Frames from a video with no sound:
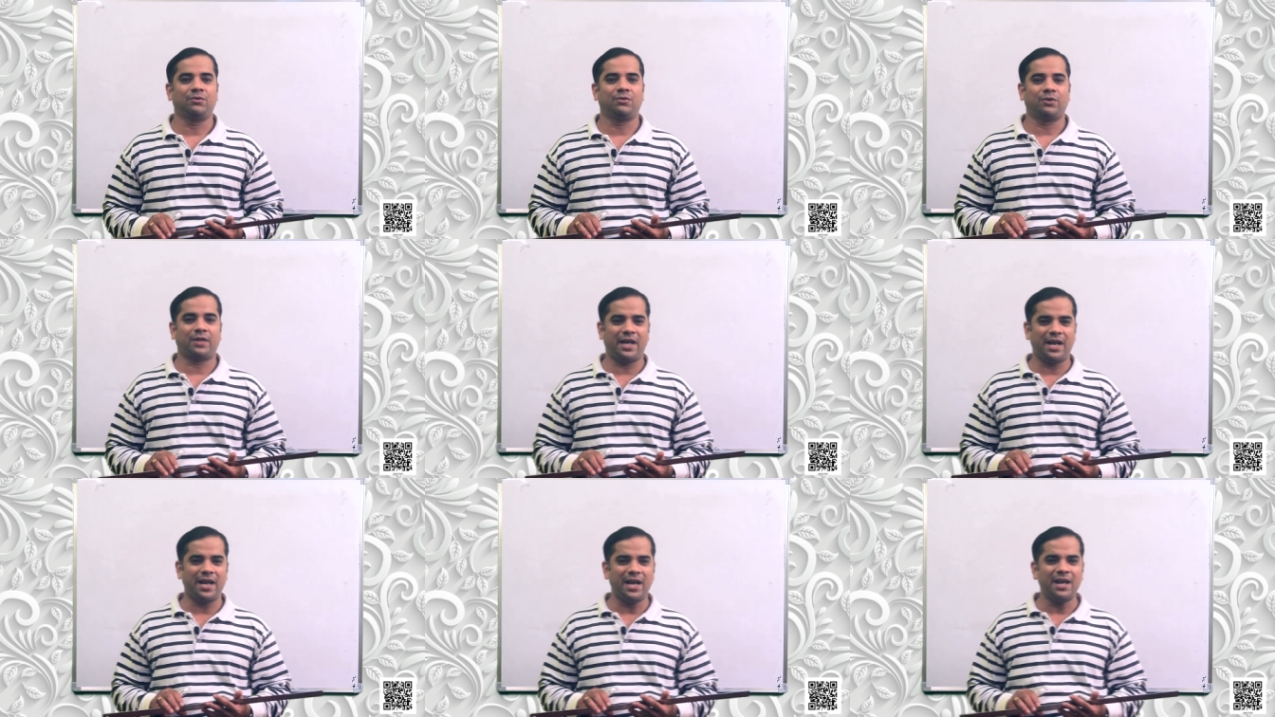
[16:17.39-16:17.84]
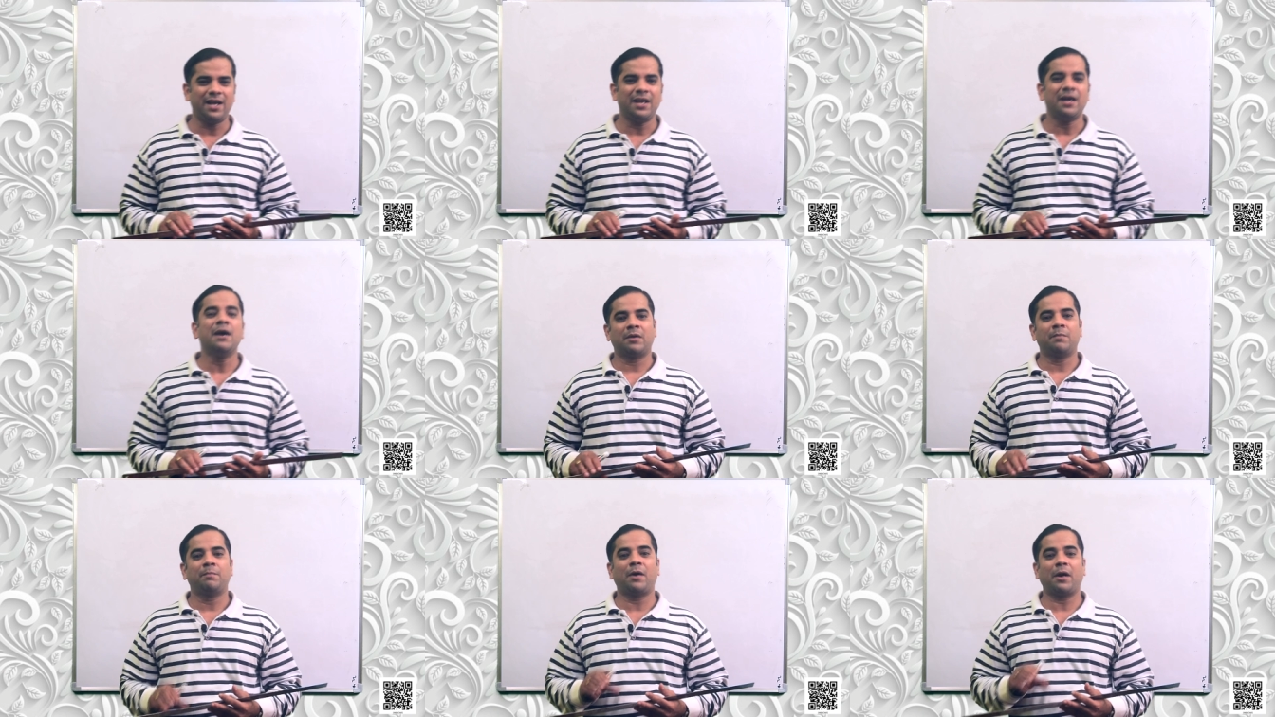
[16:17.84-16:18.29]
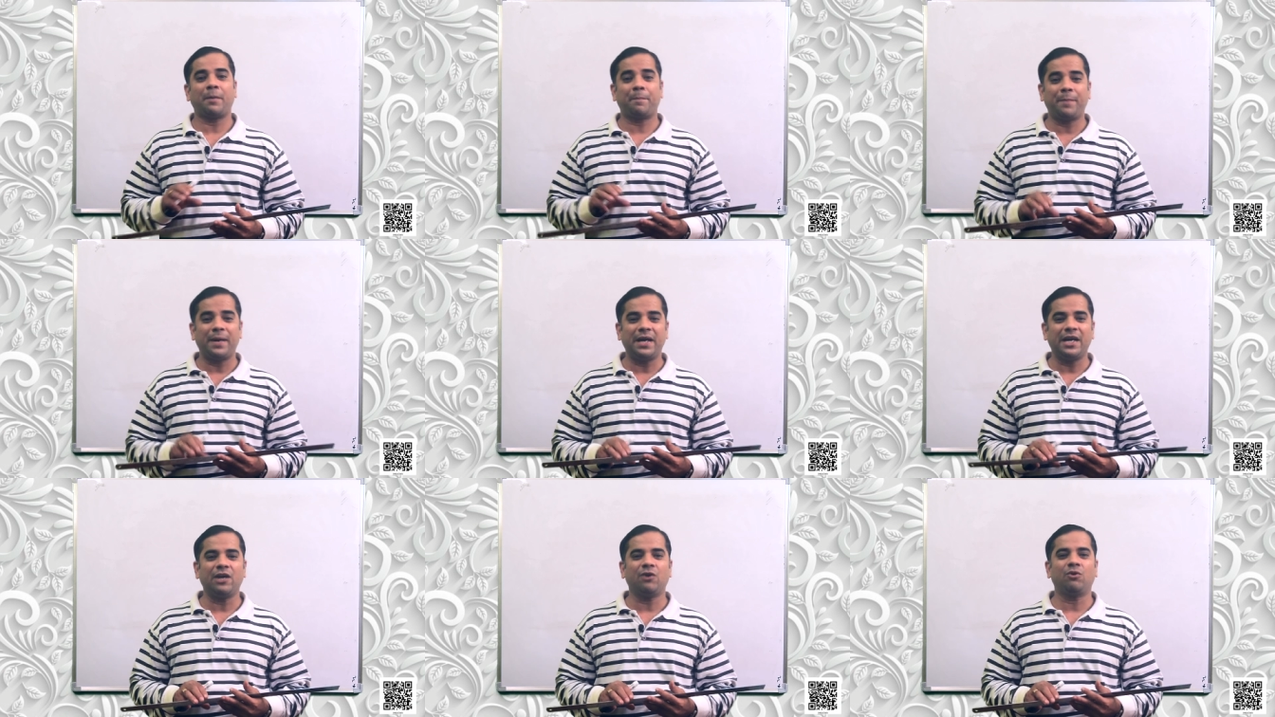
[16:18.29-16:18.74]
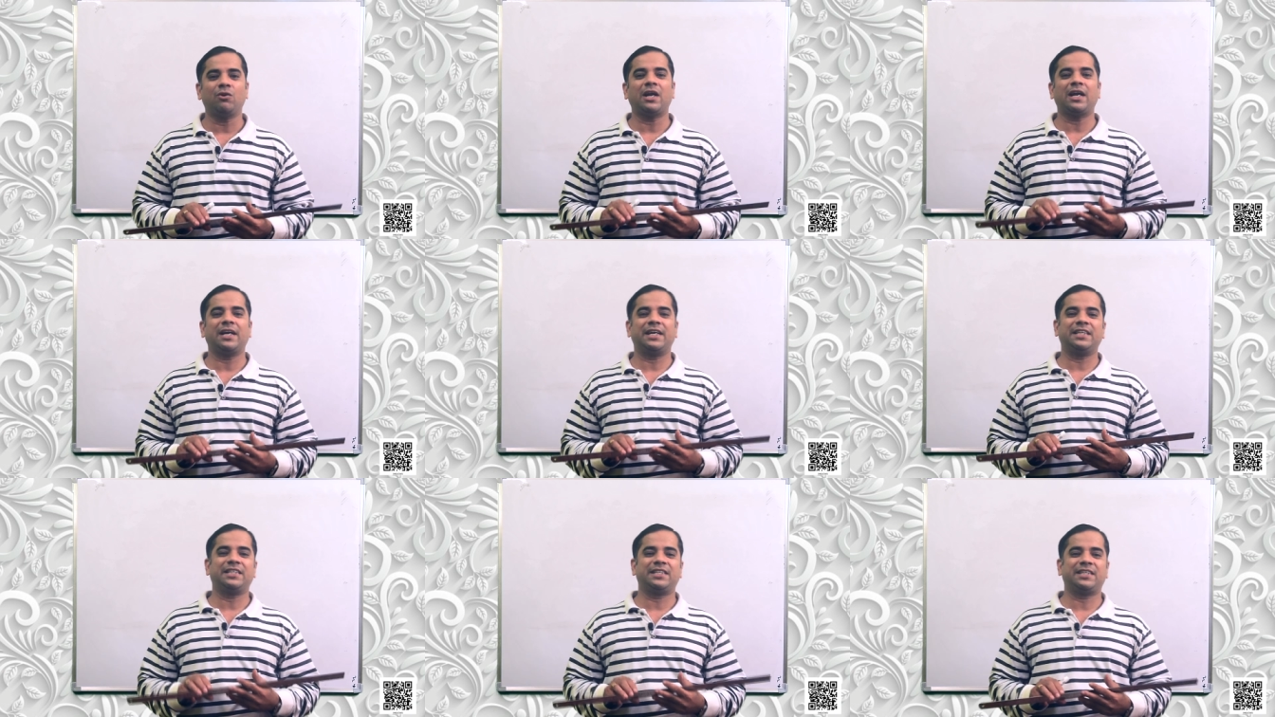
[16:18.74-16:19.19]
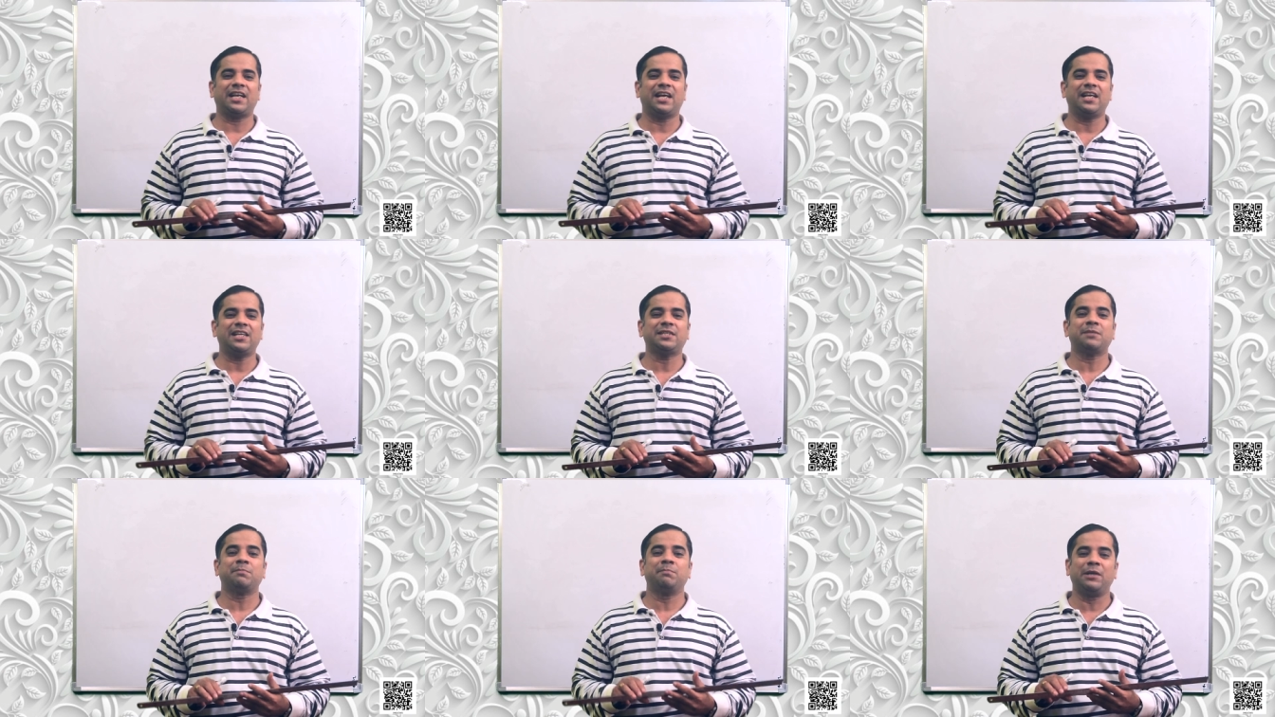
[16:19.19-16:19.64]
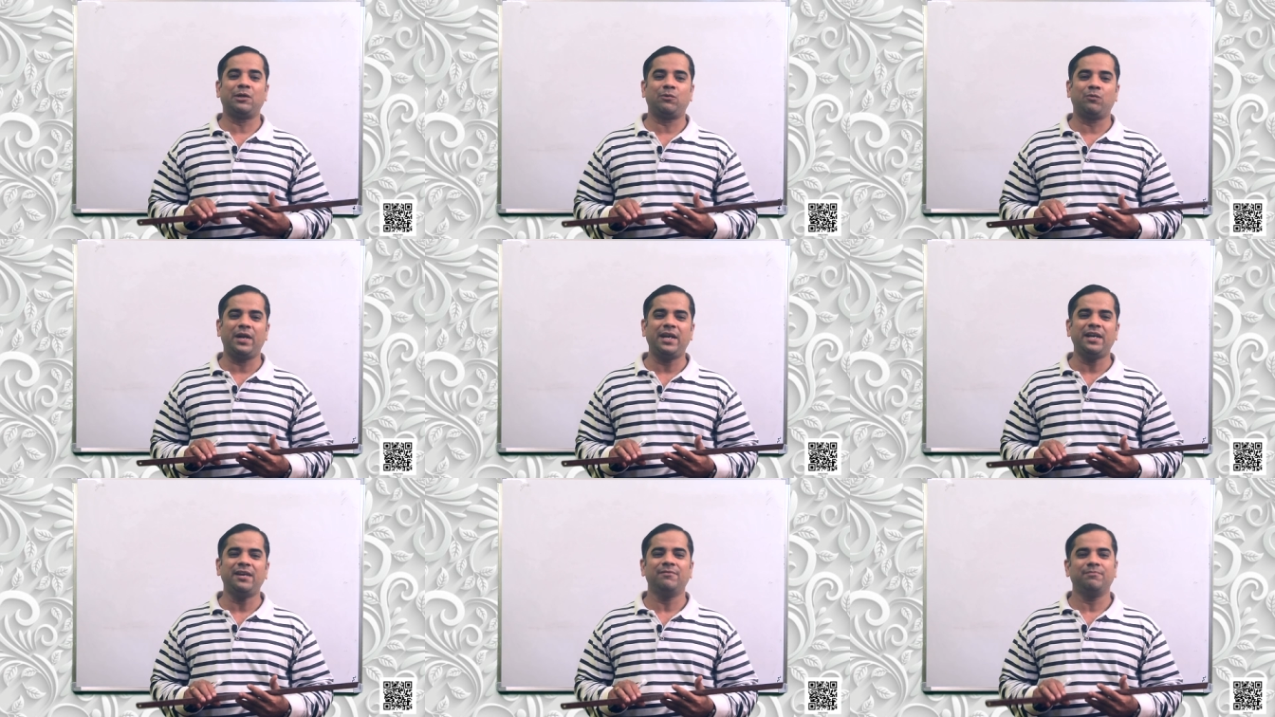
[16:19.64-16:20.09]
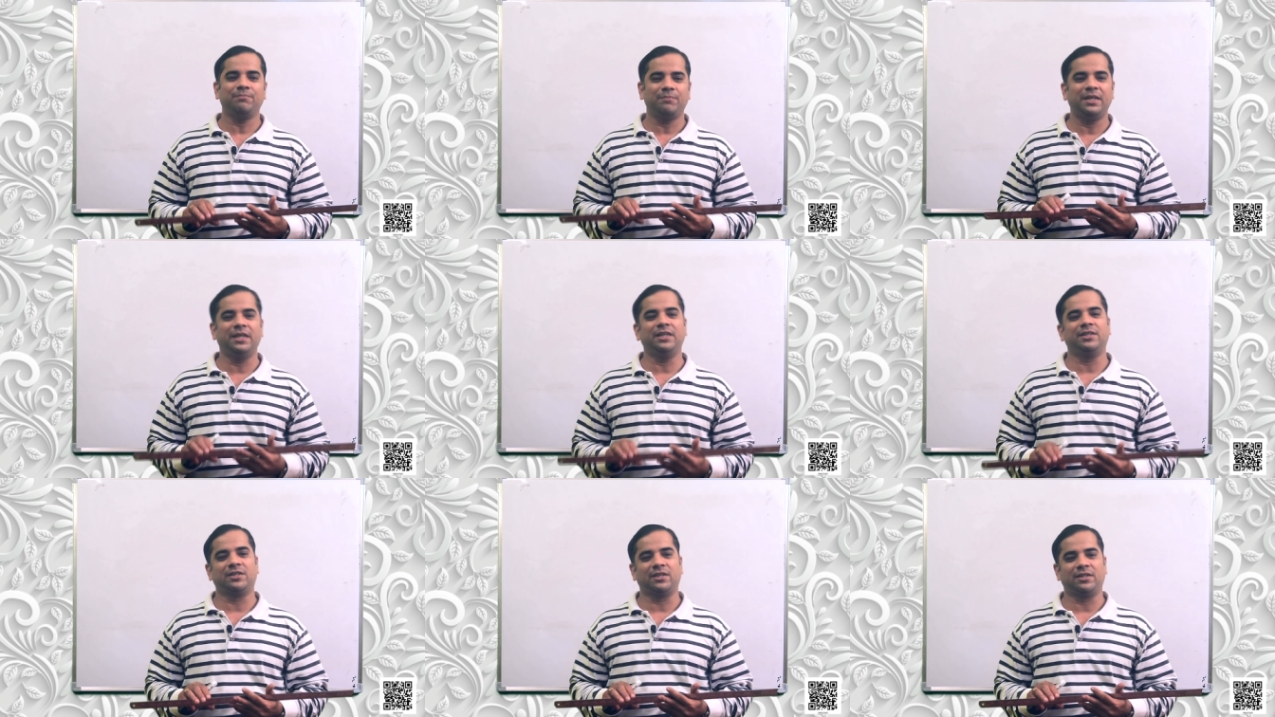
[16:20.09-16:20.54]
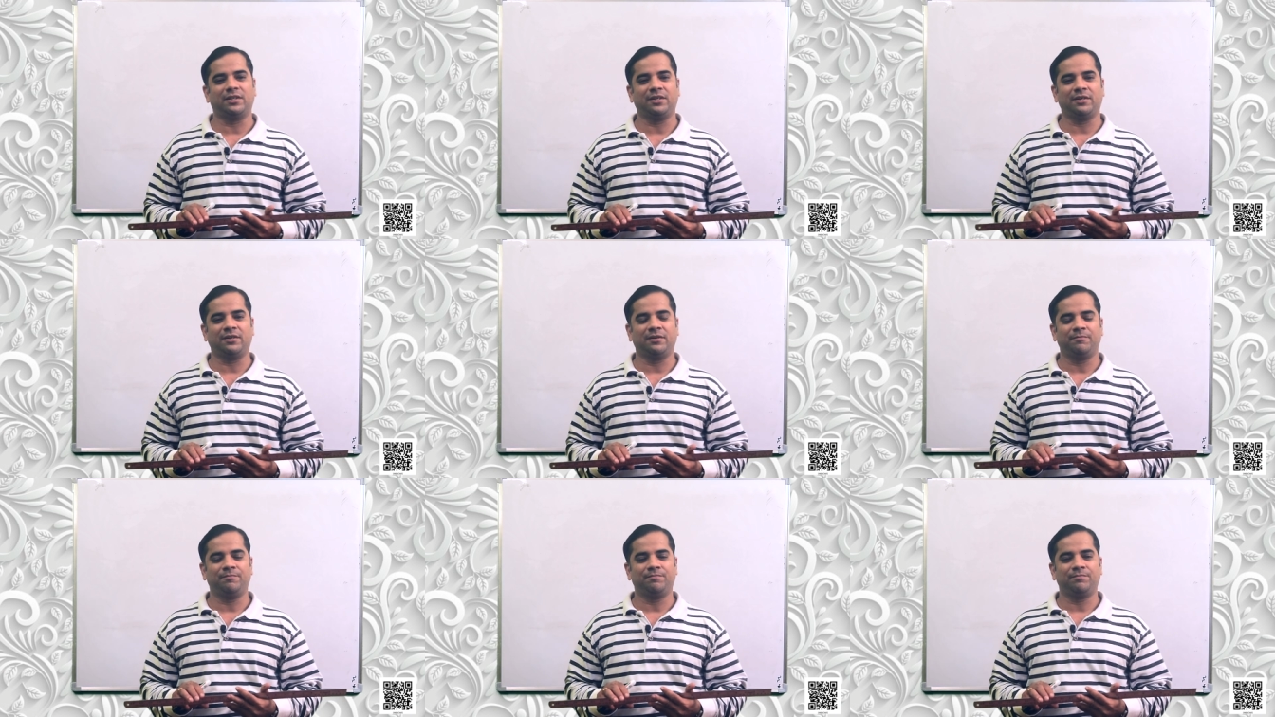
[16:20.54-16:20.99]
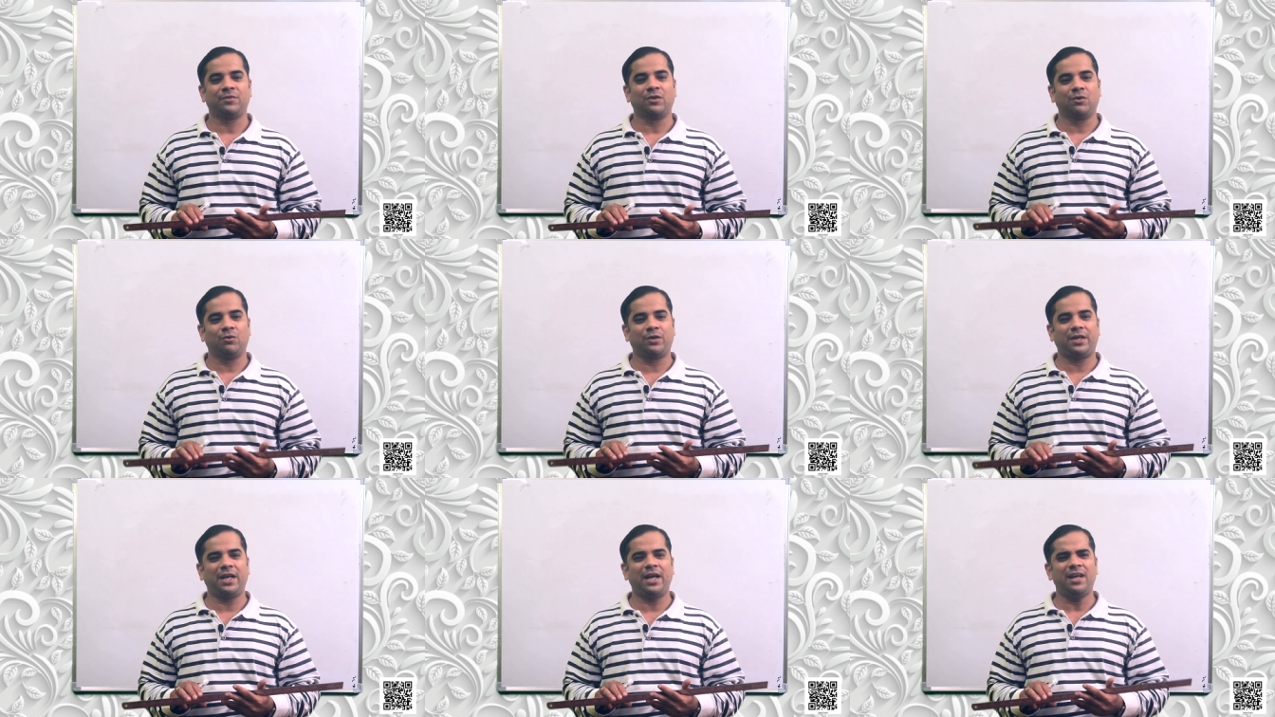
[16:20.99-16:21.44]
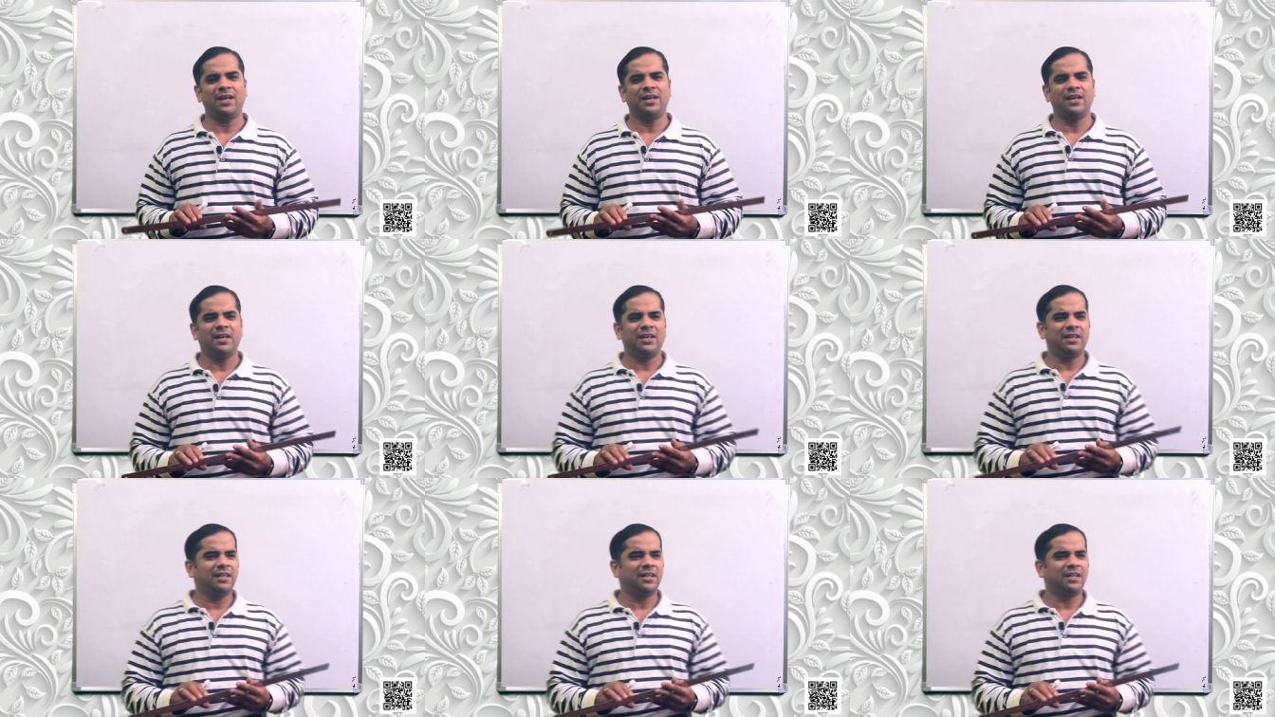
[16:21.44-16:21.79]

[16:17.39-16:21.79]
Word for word: okay, perpendicular distance between each other, okay.